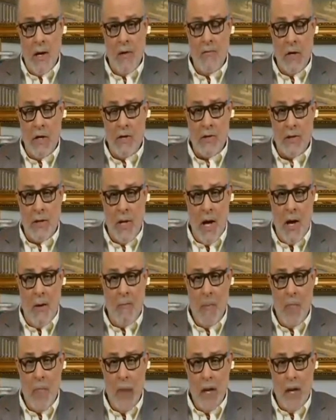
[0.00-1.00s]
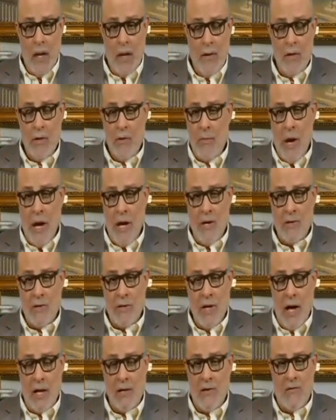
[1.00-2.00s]
Islam. This man
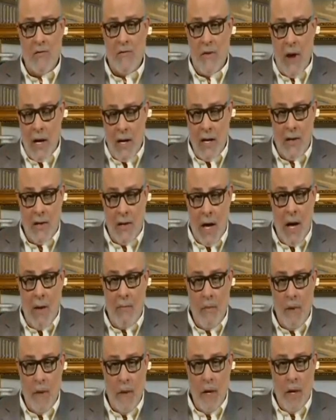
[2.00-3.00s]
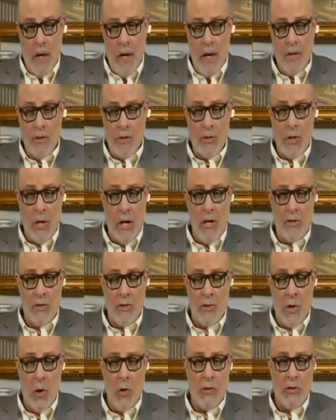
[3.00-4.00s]
is not defending them.
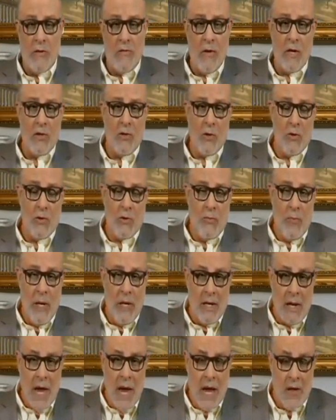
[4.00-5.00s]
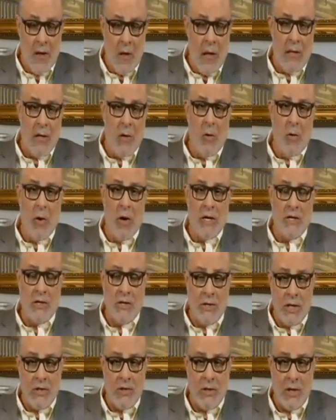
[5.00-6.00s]
It's those of us who speak out and who are
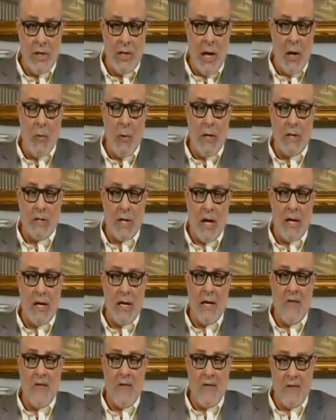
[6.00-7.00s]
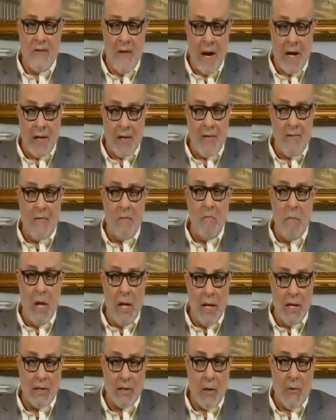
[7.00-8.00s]
insisting that we take effective
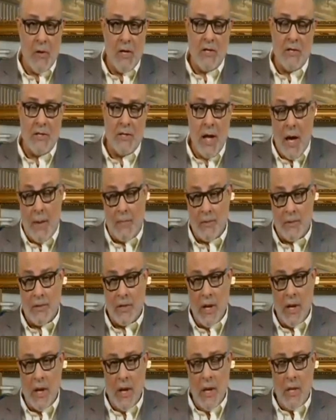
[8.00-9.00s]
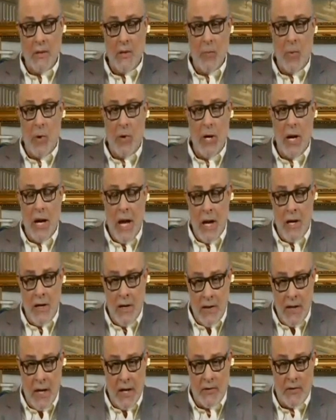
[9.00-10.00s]
military steps to put an
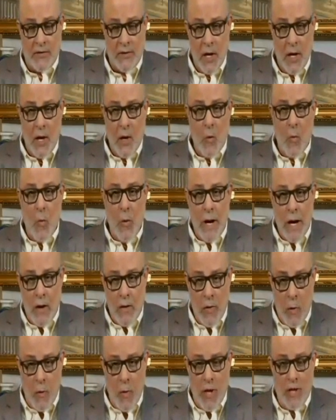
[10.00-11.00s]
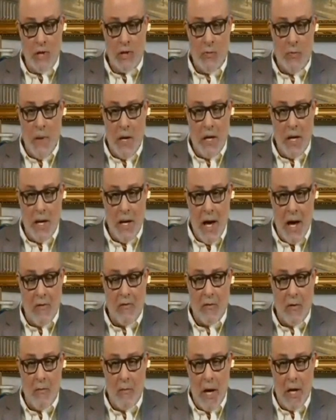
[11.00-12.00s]
end to this. We're the ones speaking
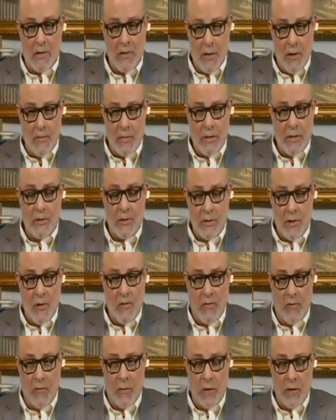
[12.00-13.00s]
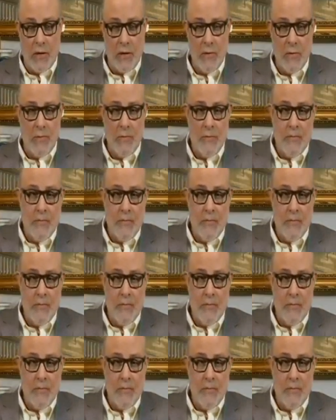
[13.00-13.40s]
out for Muslims and so forth.